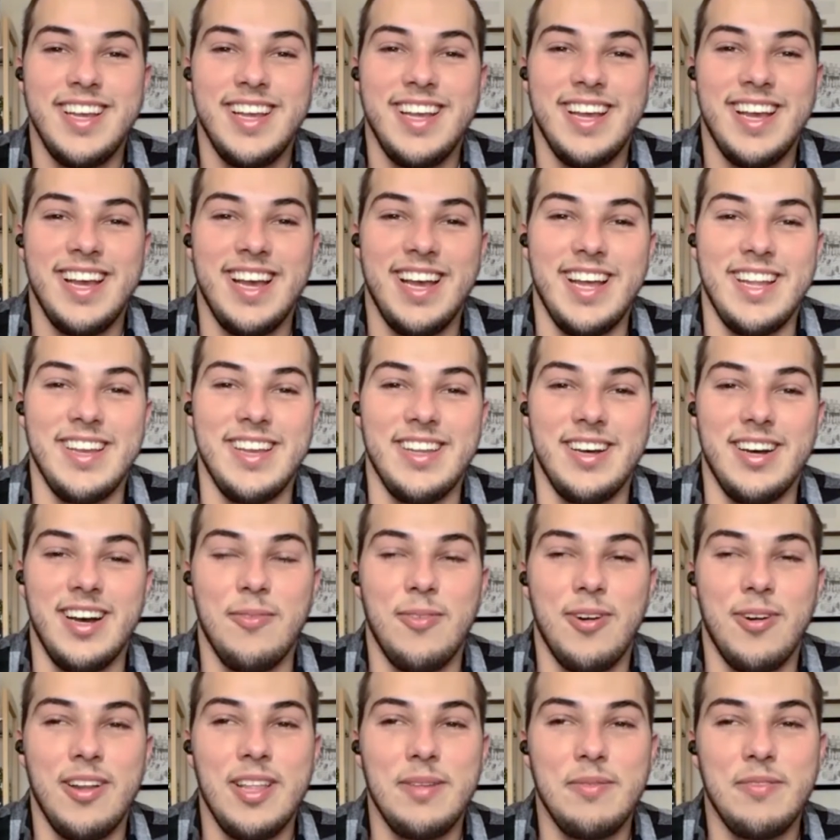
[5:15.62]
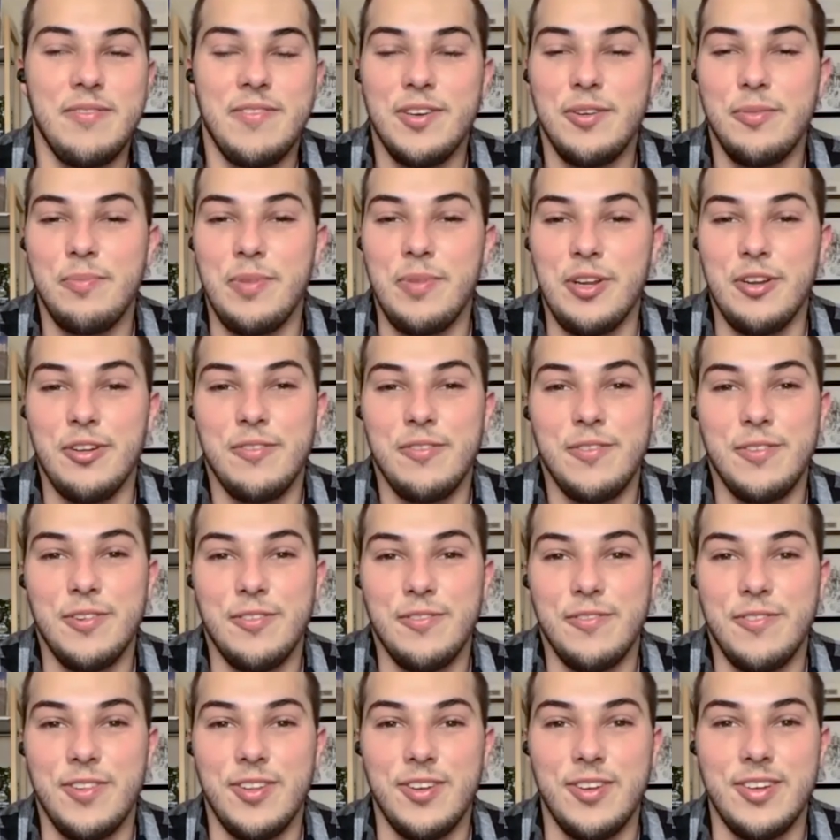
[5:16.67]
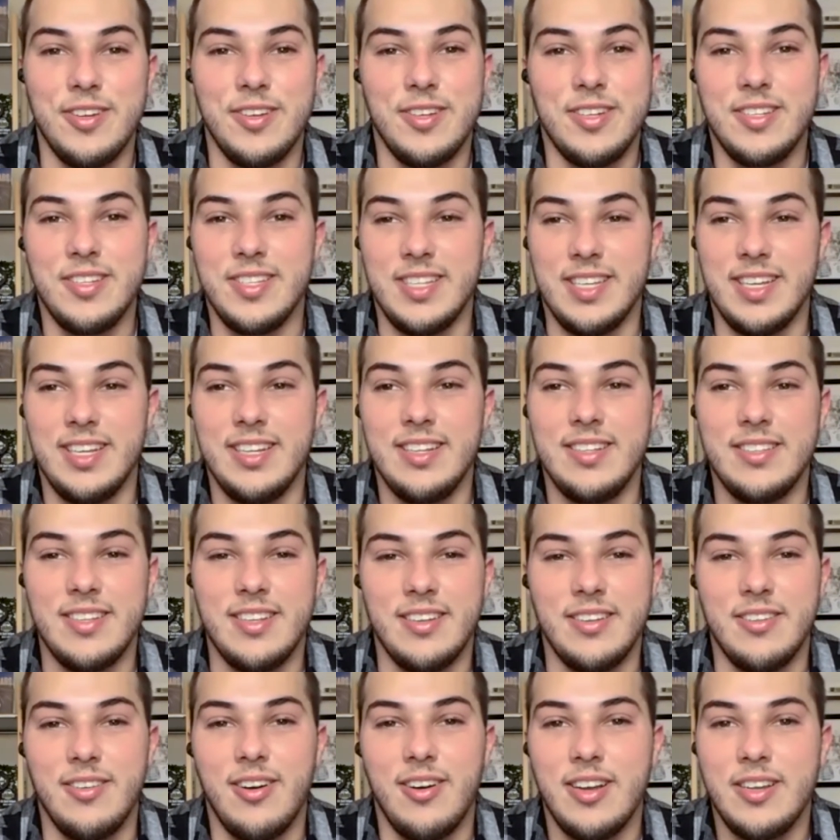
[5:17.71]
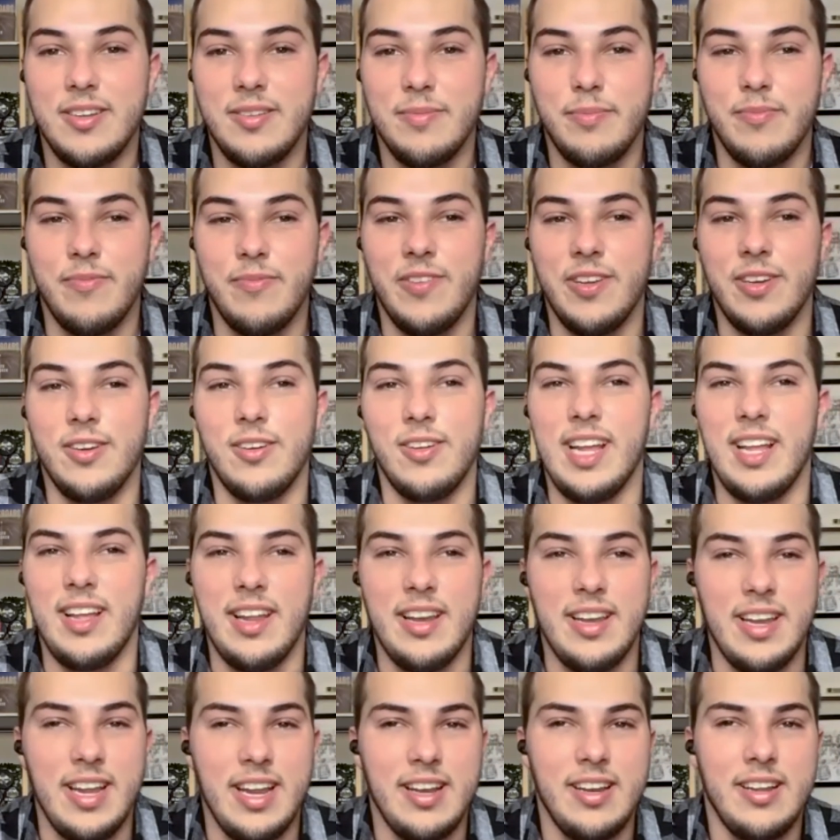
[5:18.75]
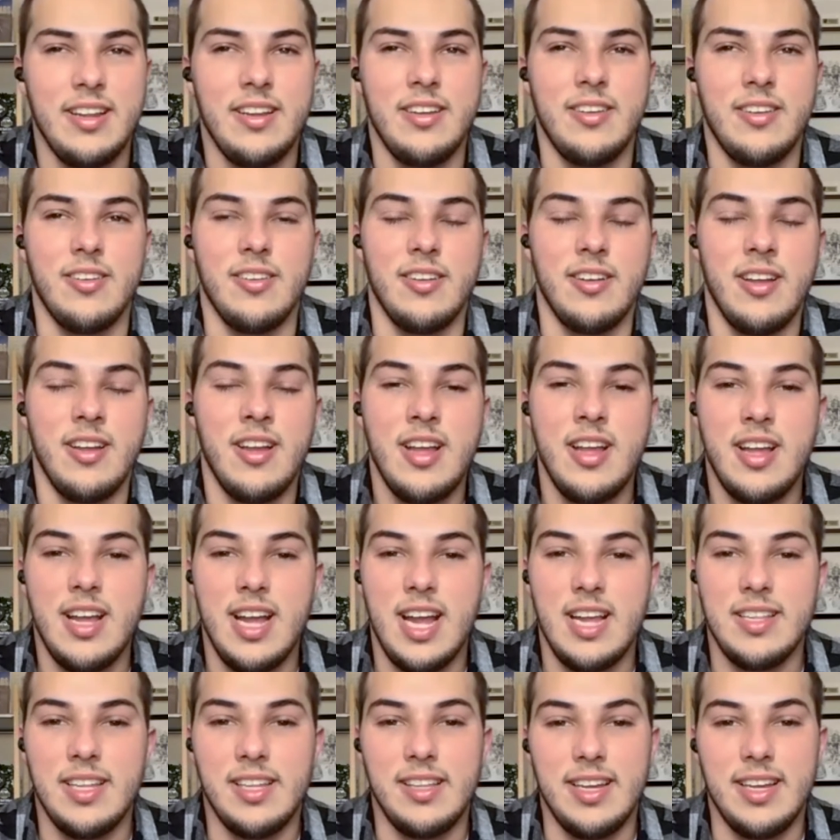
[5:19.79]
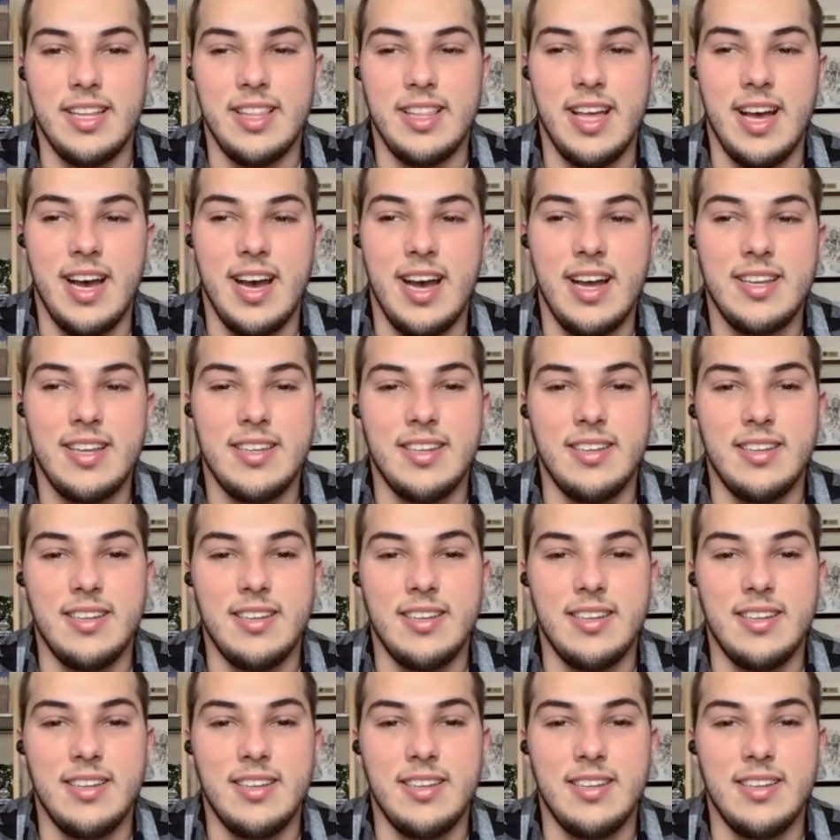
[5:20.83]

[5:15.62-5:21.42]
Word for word: And uh, I wanted them to feel beautiful for their disease and not feel alienated or anything like that.